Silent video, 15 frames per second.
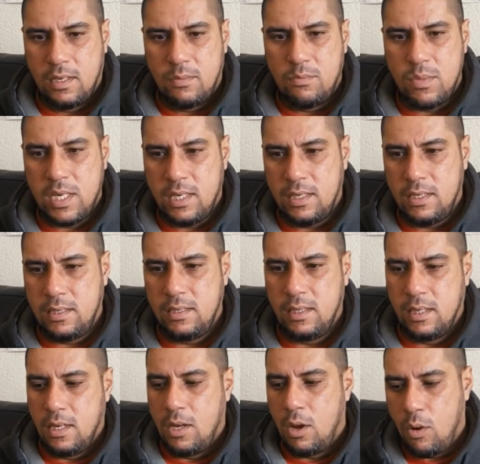Meaning,
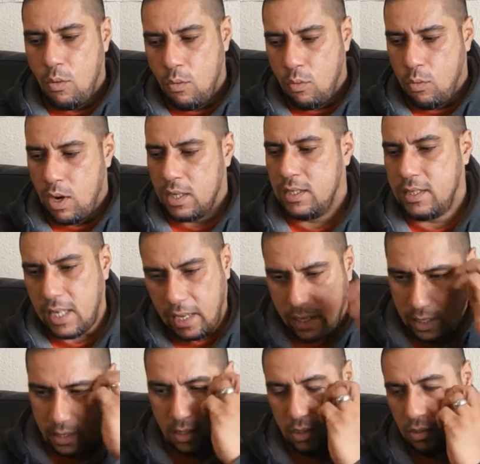what
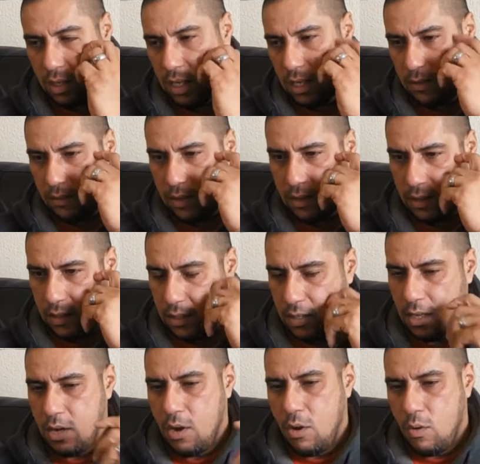tacky did you have on?
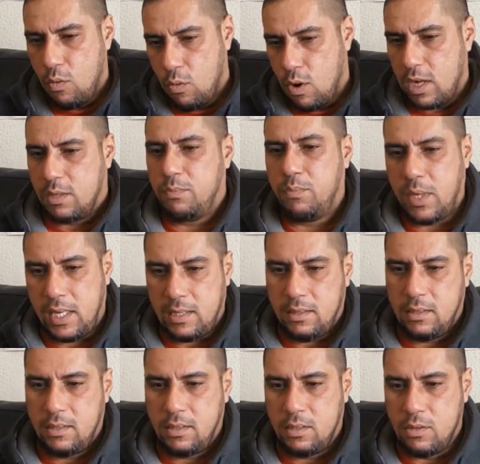What
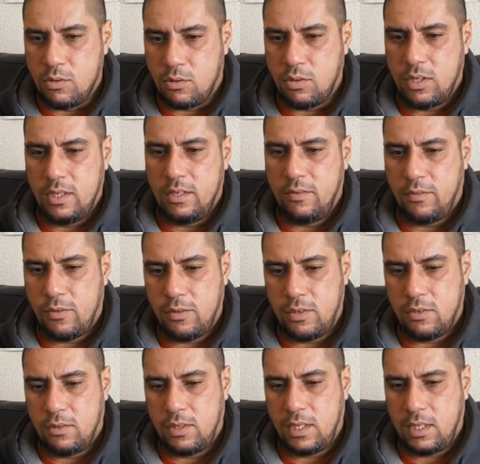pants? You couldn't afford
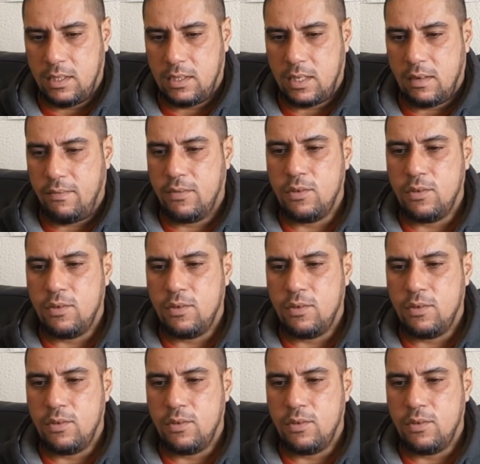all that stuff.